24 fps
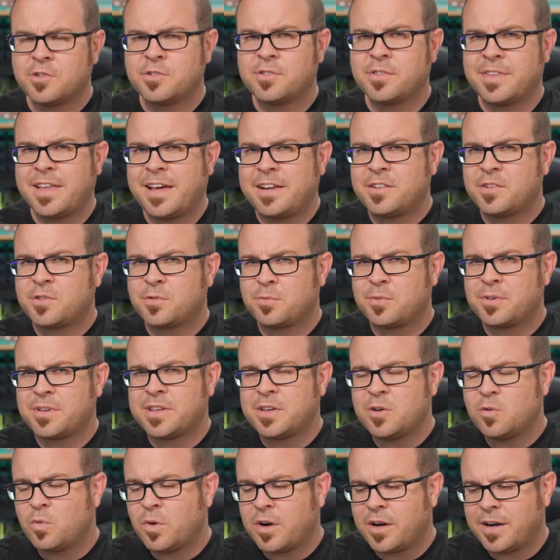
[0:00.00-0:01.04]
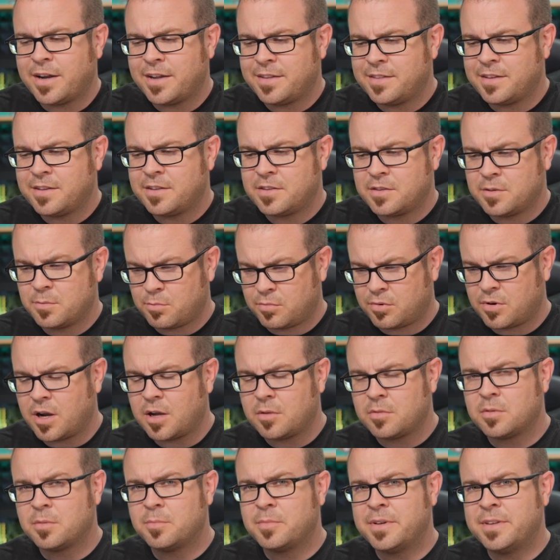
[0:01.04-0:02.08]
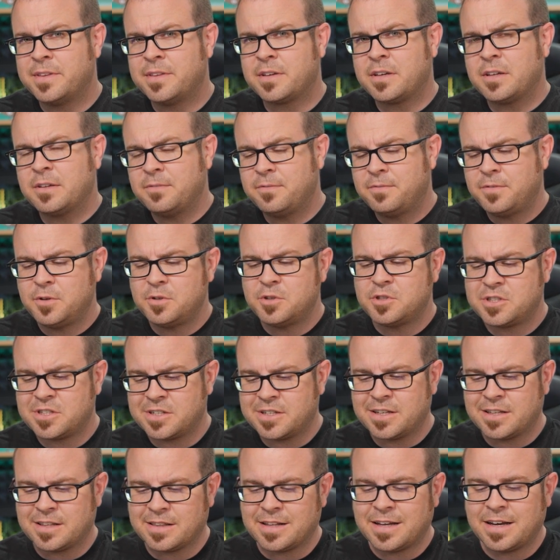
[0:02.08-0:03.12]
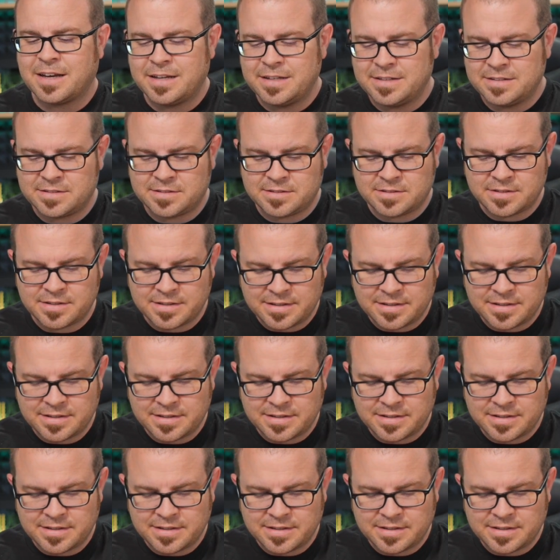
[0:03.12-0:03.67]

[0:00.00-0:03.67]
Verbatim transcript: So that is really where I think the problem and the confusion lies.